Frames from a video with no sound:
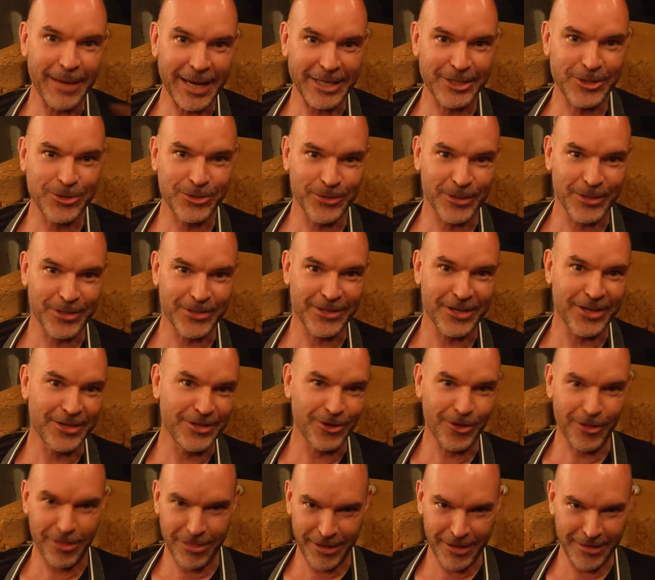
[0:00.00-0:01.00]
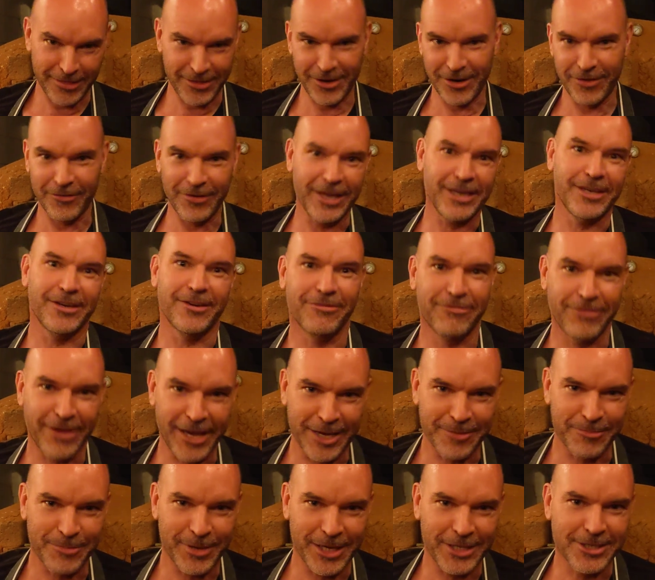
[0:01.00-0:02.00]
back to it and you think that I've eaten a
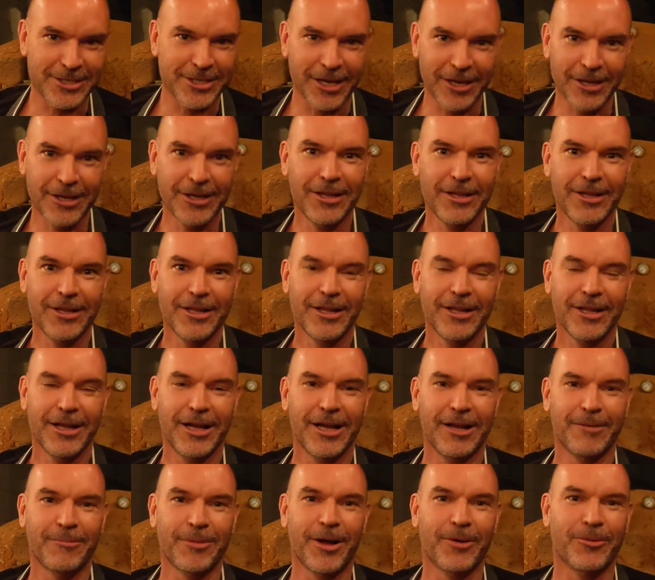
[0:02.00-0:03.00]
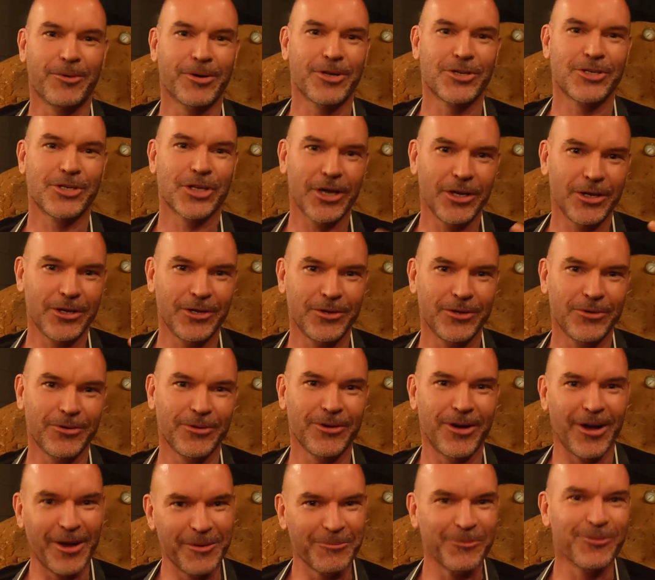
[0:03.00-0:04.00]
fake pizza um, I want to show
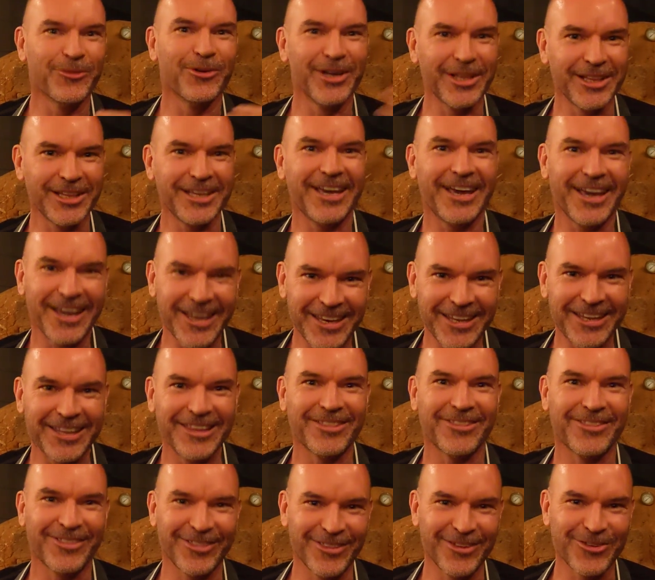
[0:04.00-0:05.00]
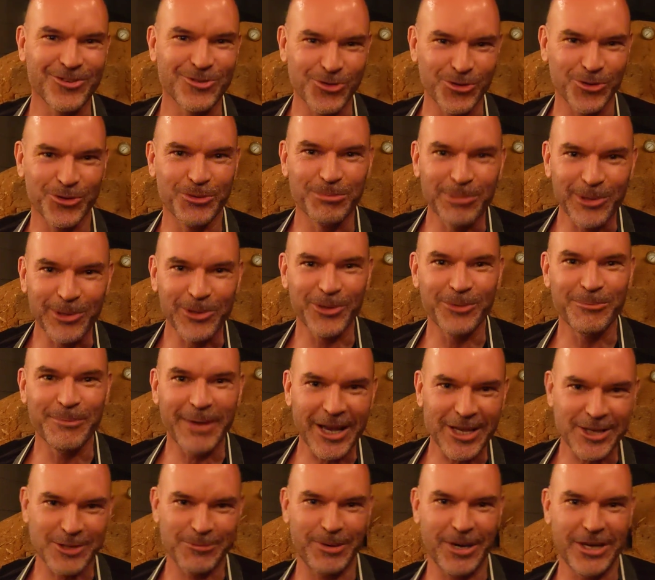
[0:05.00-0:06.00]
you I'm really eating the true blue
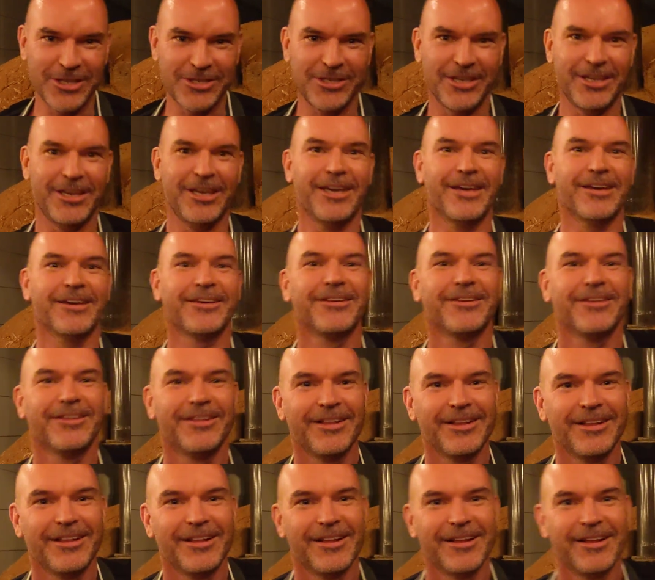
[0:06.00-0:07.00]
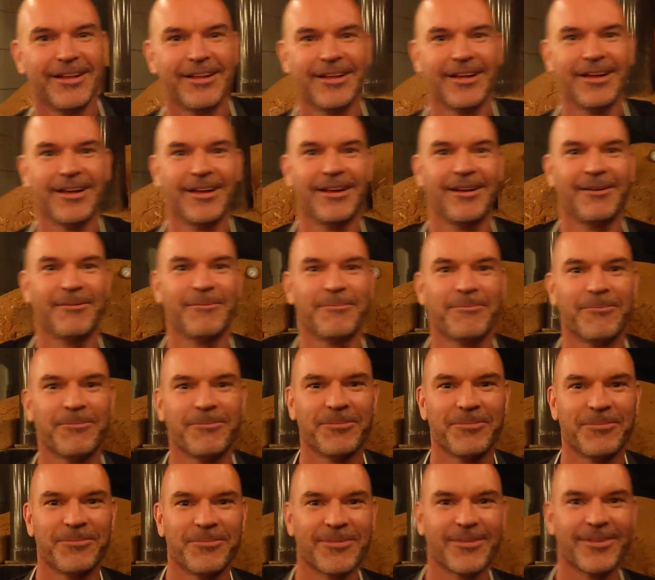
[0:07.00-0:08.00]
mouse pizza here um,
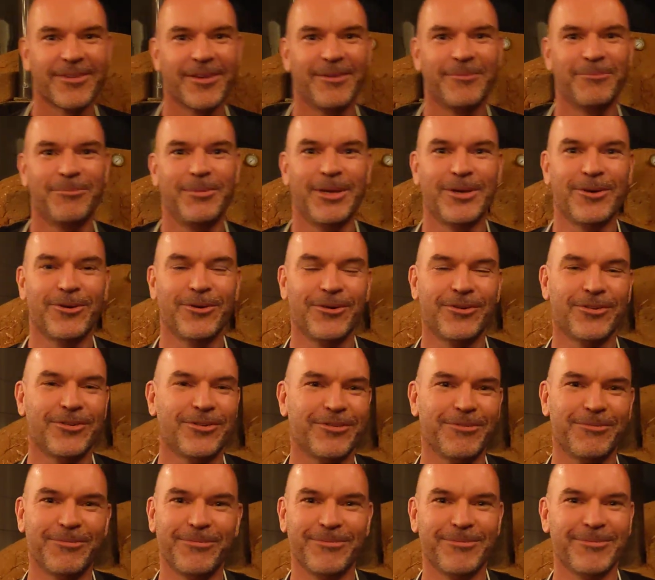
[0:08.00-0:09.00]
because